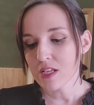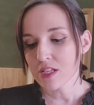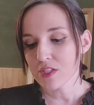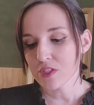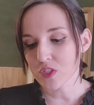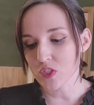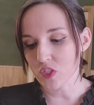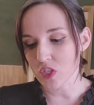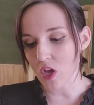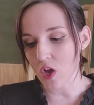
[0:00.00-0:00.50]

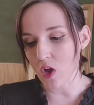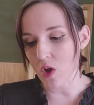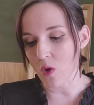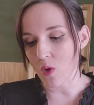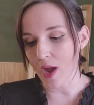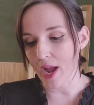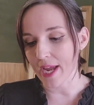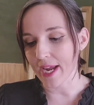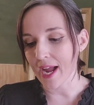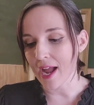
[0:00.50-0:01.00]

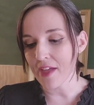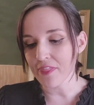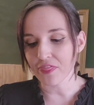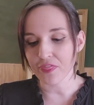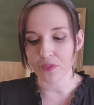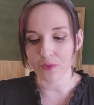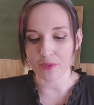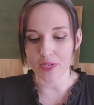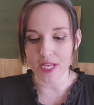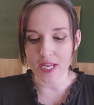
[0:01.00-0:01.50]
So I
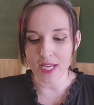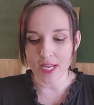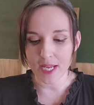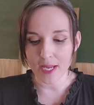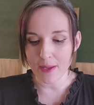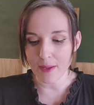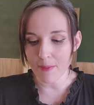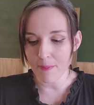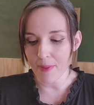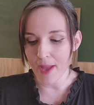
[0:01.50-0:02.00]
got
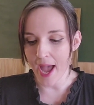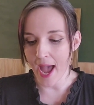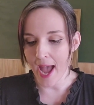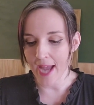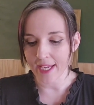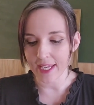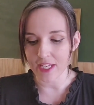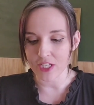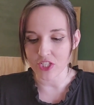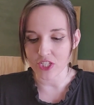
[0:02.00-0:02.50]
3
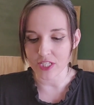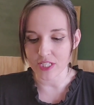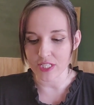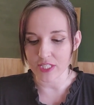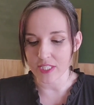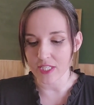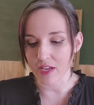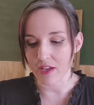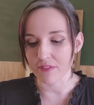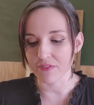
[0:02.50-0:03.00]

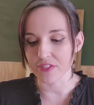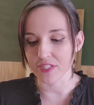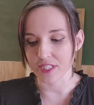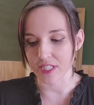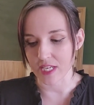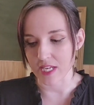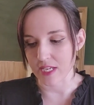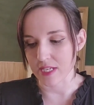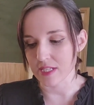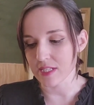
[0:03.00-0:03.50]
packages of
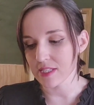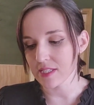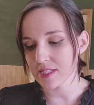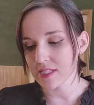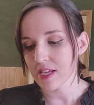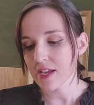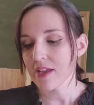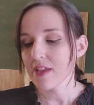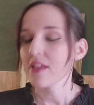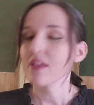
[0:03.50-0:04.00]
seeds.